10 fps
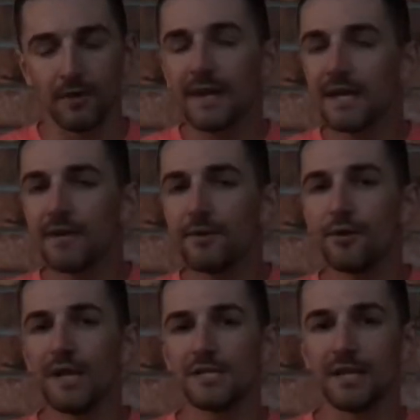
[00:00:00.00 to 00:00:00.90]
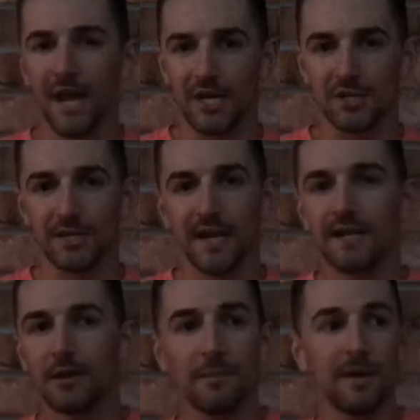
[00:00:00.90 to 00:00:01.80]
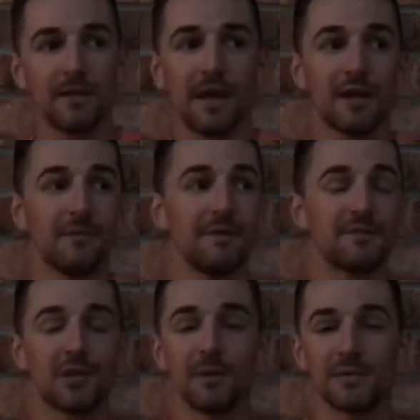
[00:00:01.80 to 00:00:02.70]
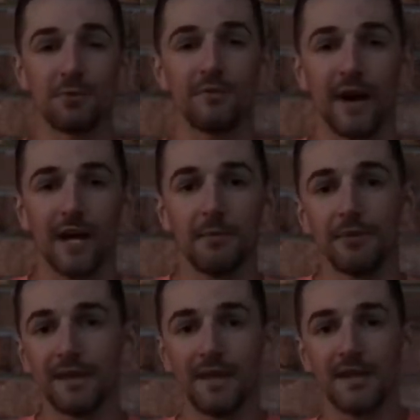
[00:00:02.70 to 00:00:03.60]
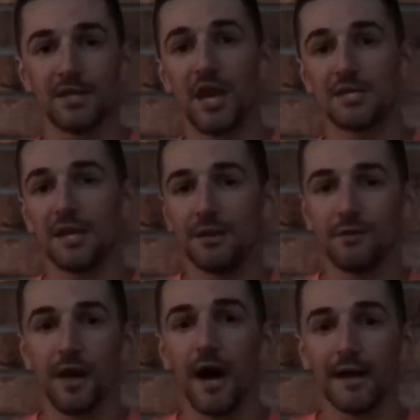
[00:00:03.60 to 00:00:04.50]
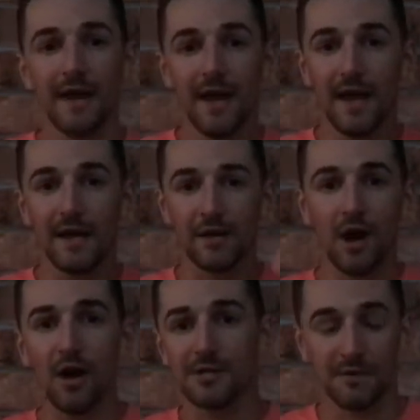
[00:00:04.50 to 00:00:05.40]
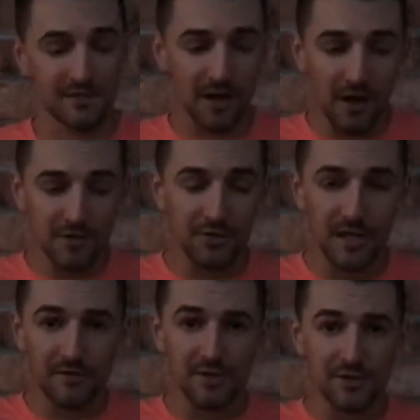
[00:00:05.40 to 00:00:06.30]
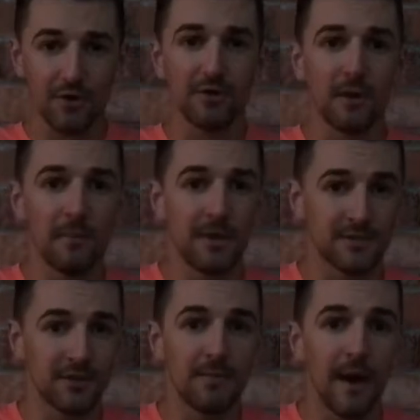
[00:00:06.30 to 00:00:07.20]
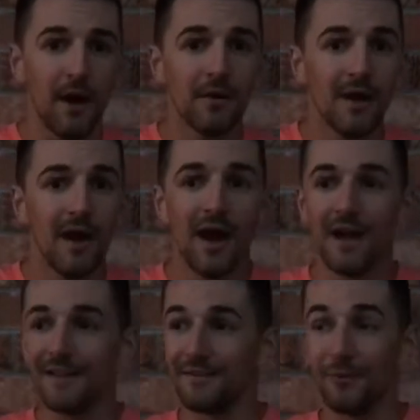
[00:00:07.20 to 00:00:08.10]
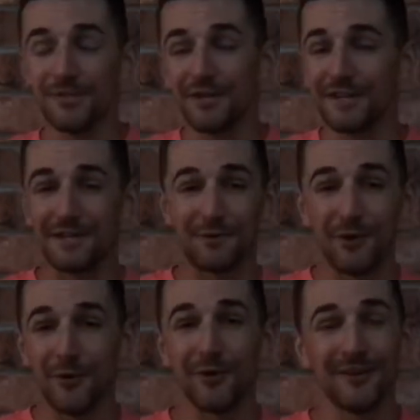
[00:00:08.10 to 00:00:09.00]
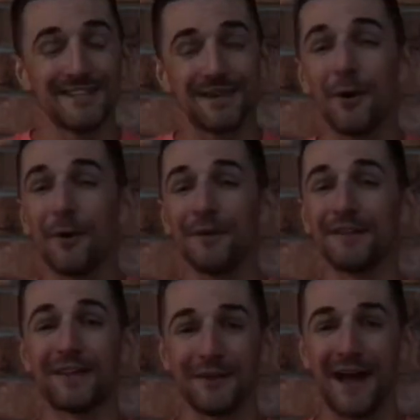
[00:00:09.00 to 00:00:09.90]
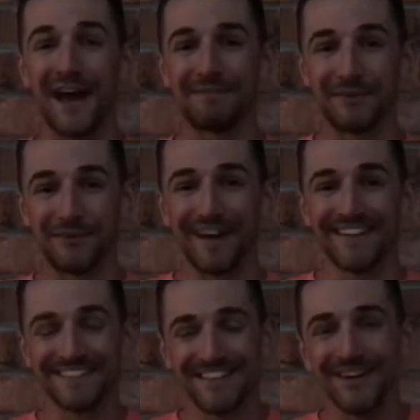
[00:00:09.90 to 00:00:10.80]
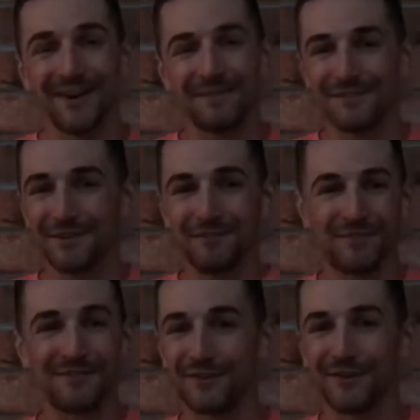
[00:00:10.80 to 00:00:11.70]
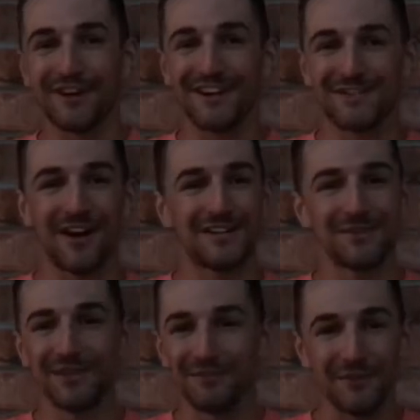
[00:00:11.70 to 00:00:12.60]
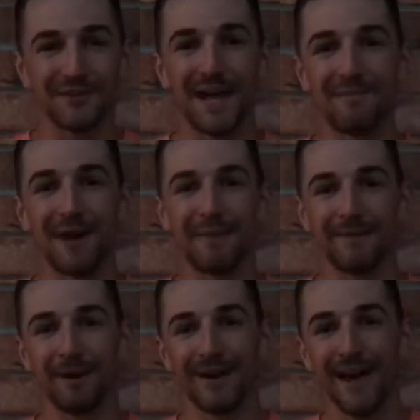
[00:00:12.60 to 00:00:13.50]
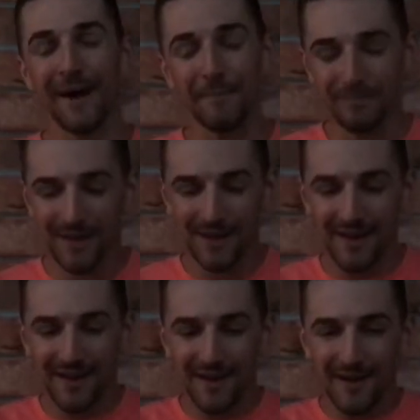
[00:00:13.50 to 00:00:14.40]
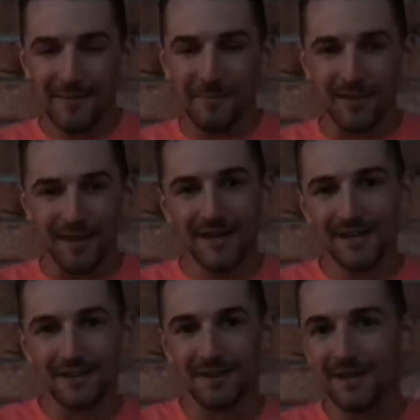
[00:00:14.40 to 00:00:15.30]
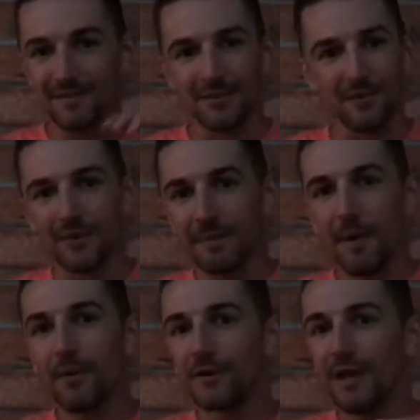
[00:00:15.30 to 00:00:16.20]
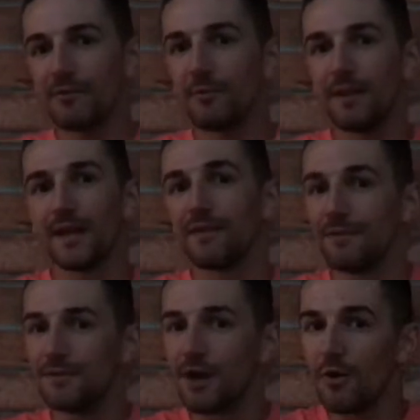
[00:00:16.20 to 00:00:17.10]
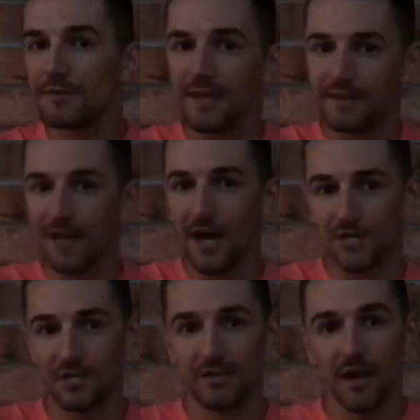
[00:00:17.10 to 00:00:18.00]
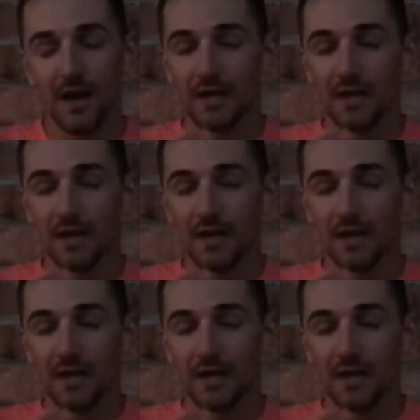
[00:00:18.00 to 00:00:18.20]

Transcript: Let it give you an education. It can be so much more valuable than the education that you got in college, because college only gives you a certain amount, and once you get into the real world, it's a whole nother animal, right? So I'm sure if you're a college graduate, you've learned that by now. But think about what your life could be like if you don't take the action.